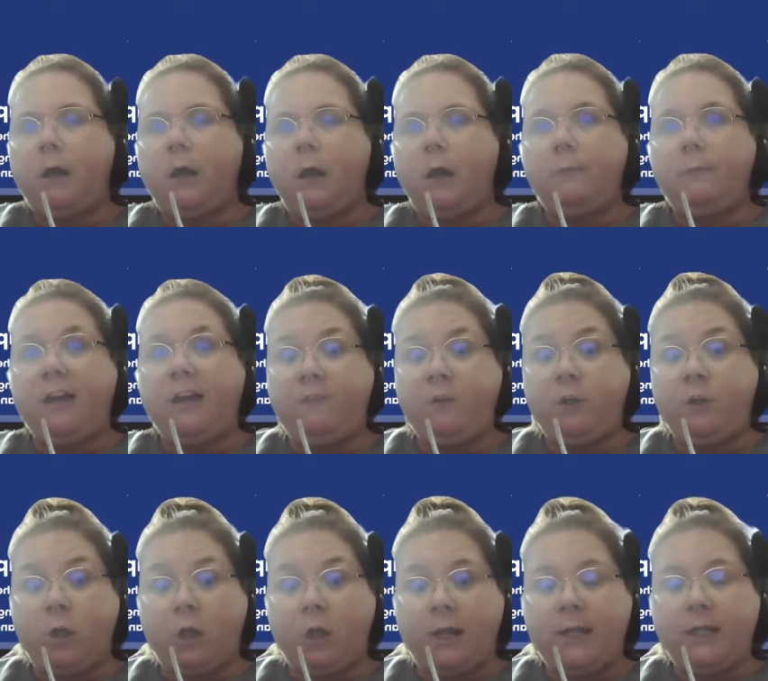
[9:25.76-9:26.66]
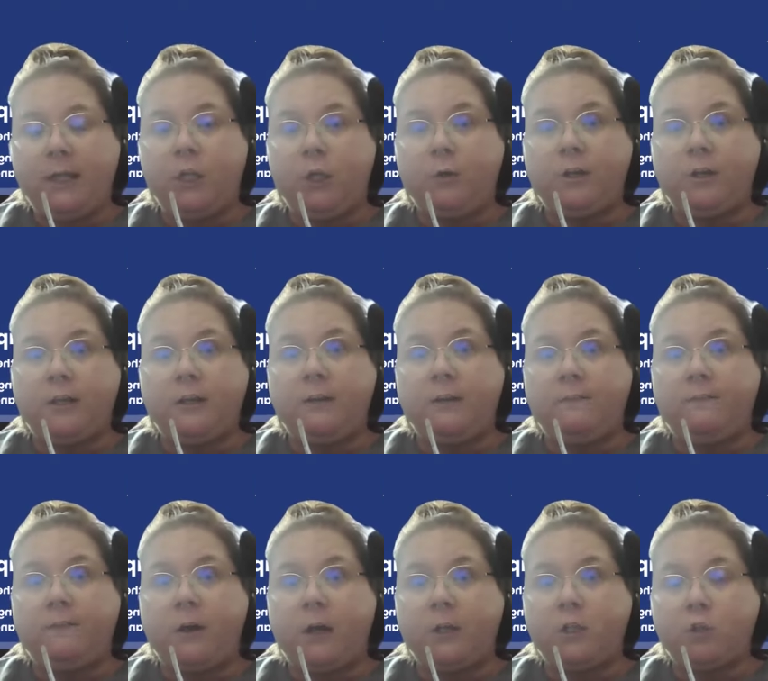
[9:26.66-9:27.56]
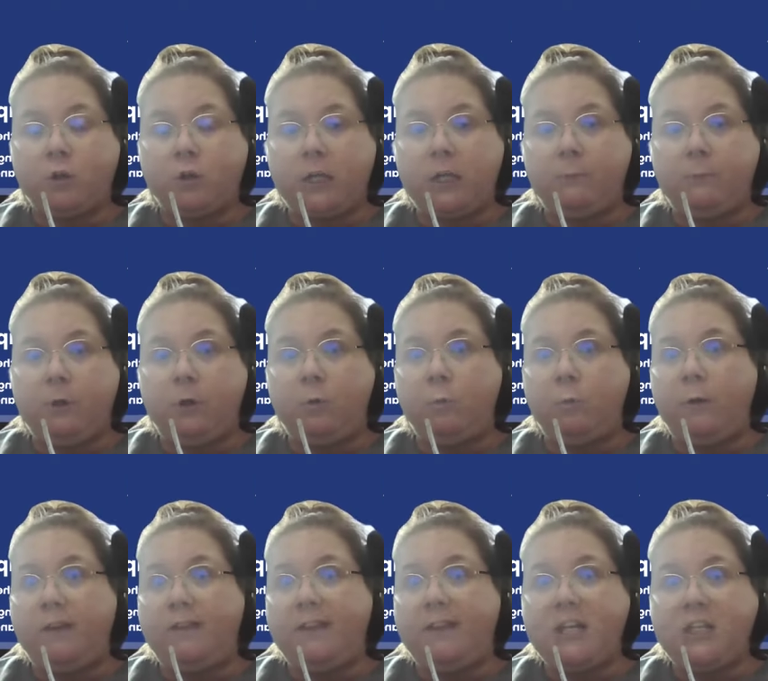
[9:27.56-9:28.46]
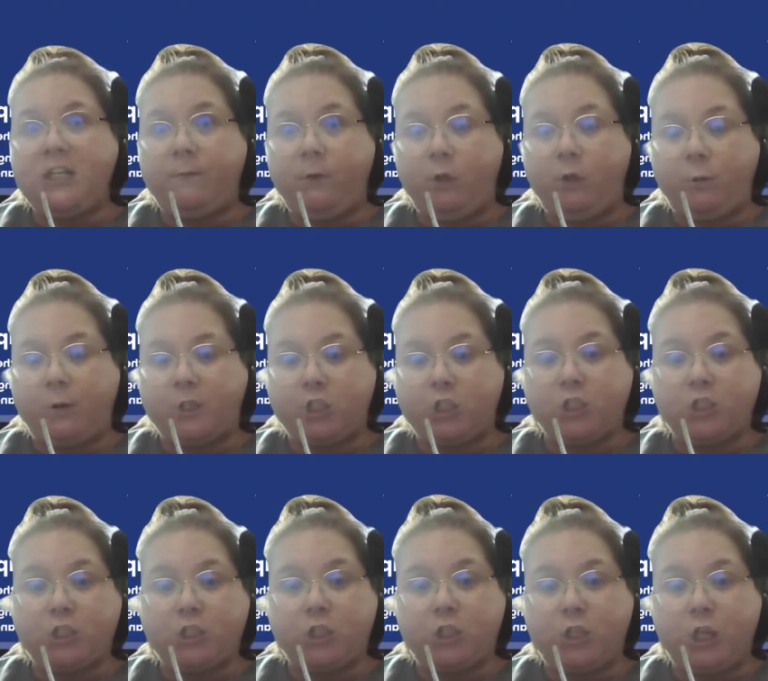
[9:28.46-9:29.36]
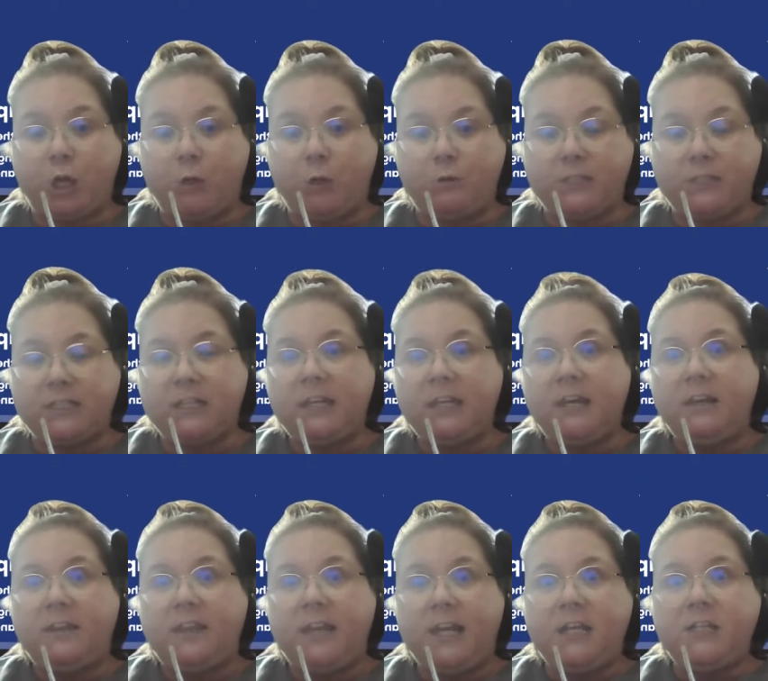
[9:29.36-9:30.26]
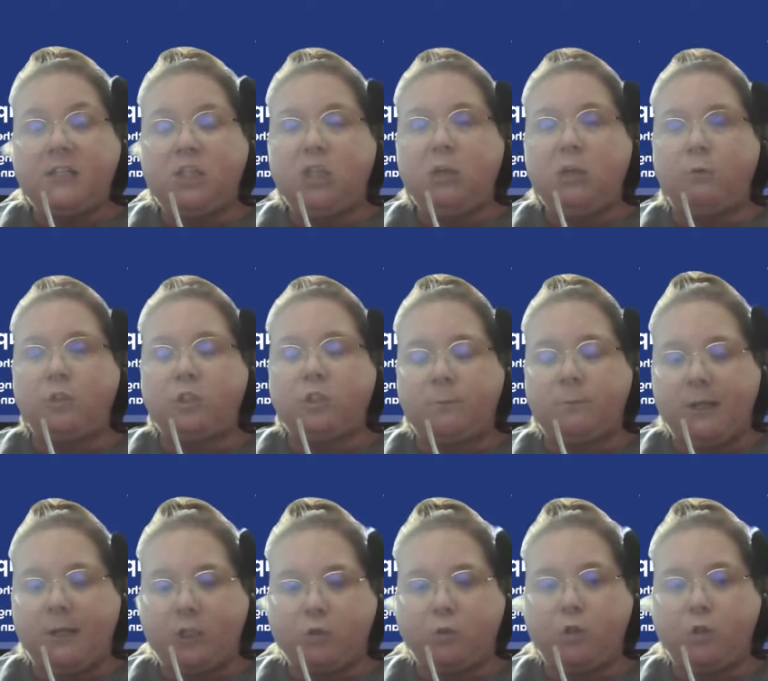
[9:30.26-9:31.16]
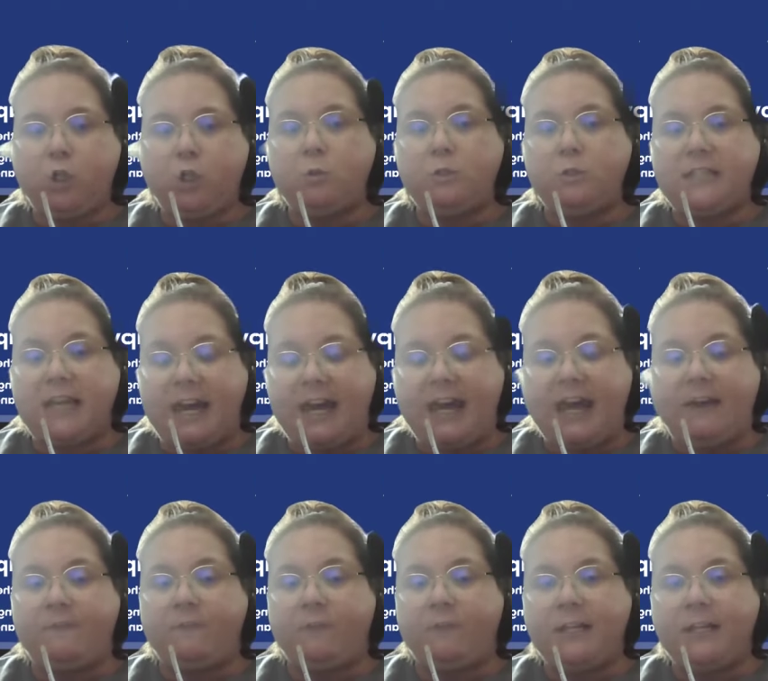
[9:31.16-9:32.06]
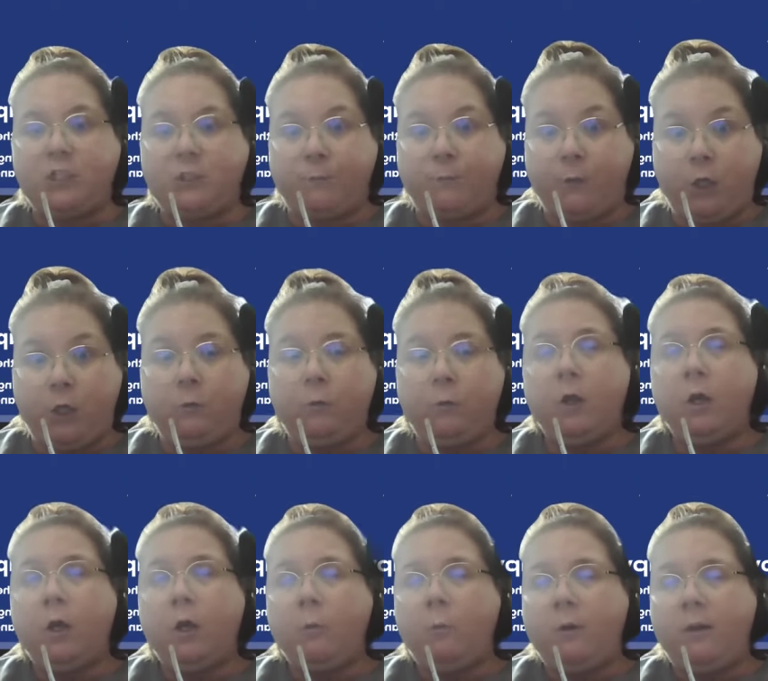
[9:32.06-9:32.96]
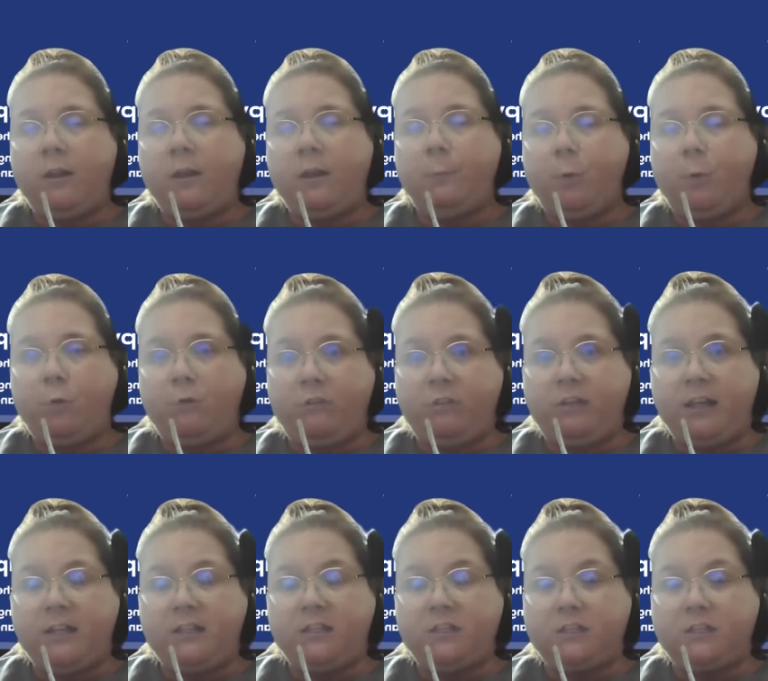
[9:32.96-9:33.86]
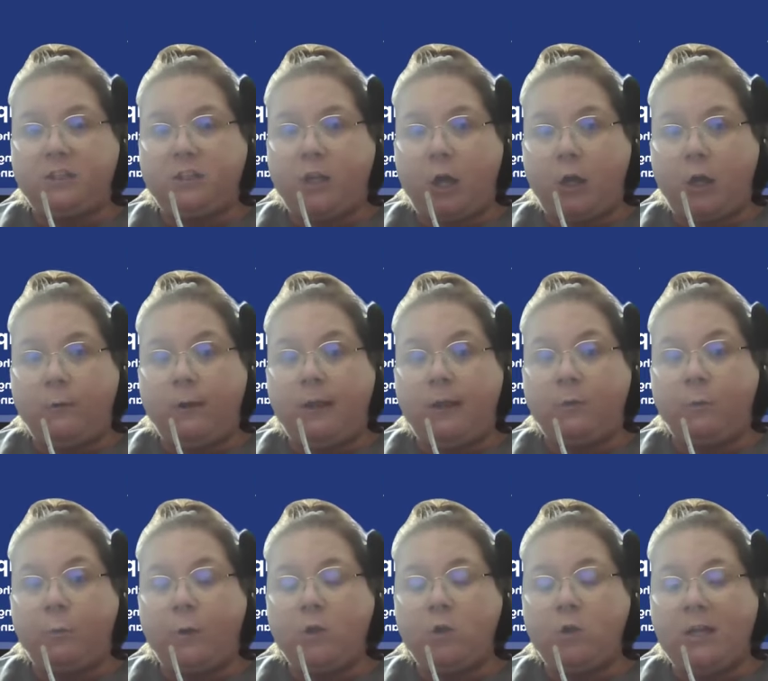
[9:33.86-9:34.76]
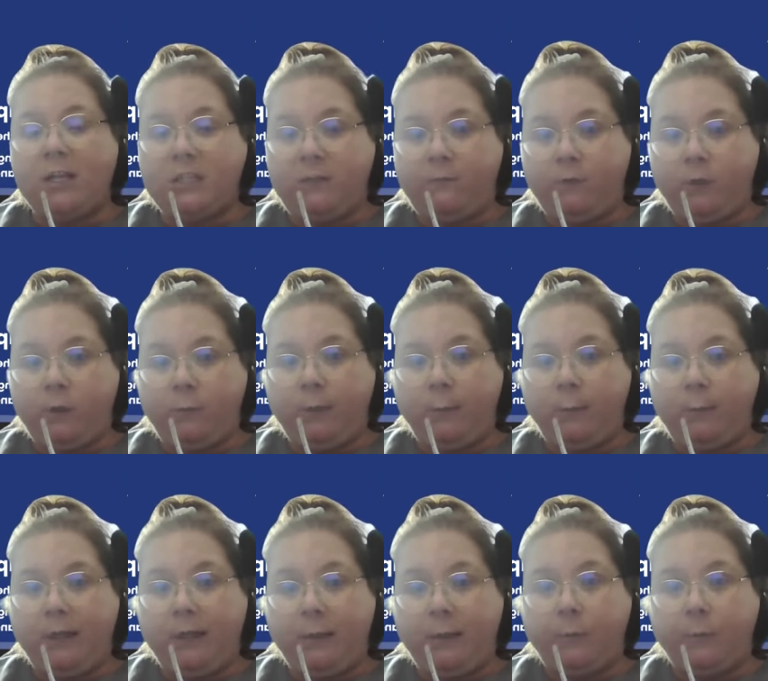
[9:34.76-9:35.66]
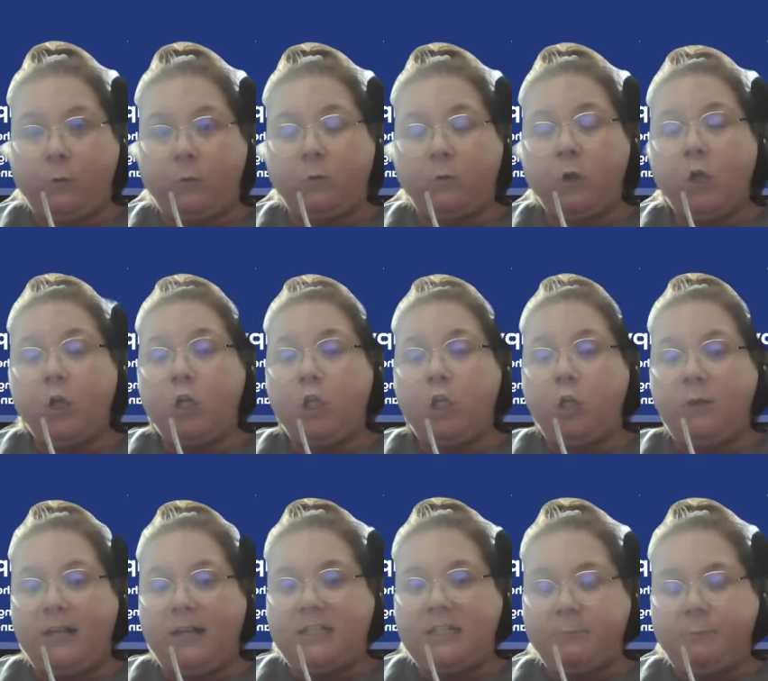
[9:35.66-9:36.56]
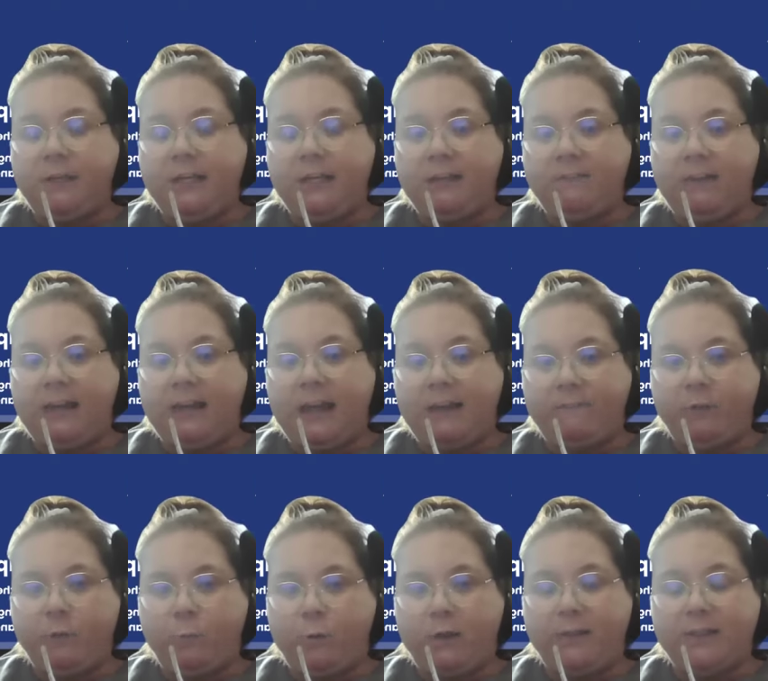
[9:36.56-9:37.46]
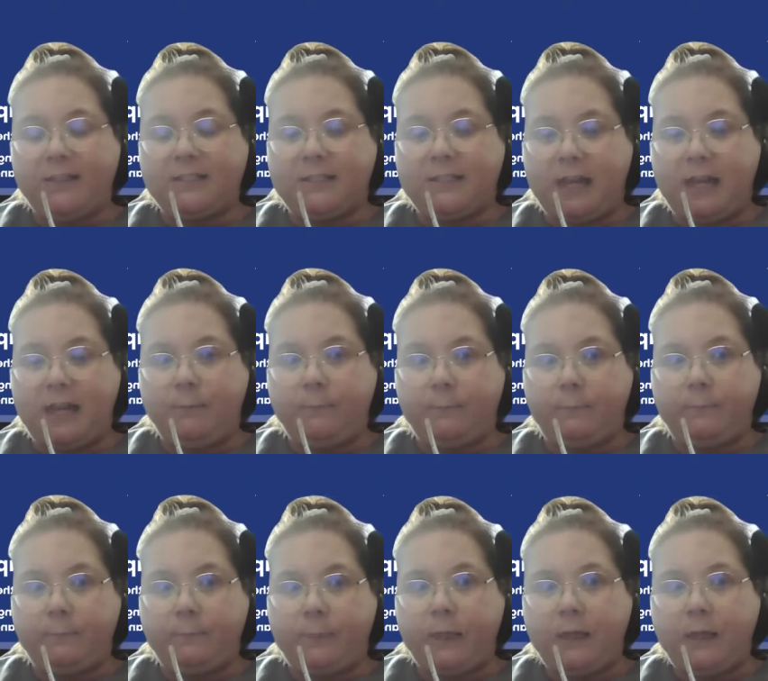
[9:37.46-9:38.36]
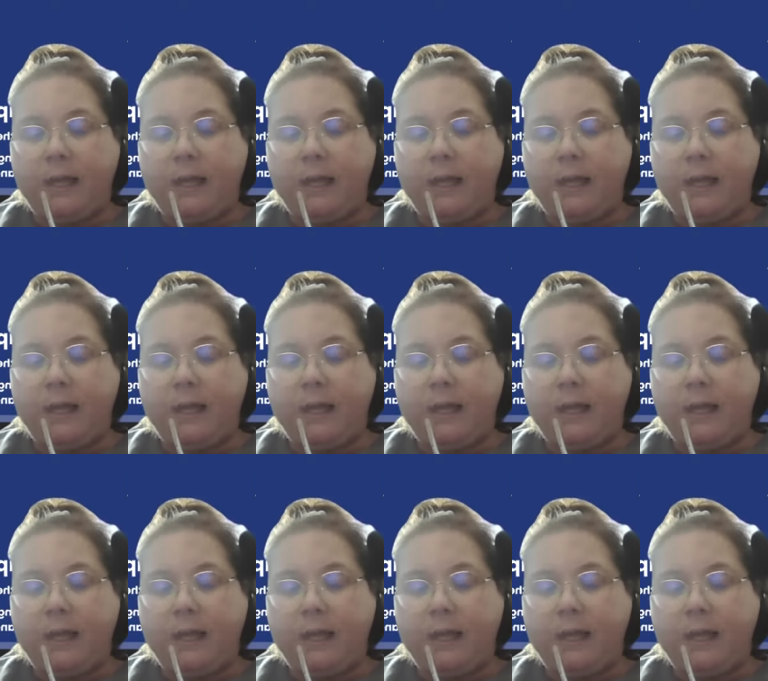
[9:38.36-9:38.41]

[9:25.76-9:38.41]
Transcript: If you like, you can have a document with interview questions and notes, things that you want to make sure you say at every interview. One of the important things to know is that when you're interviewing people, you need to be giving everyone the same.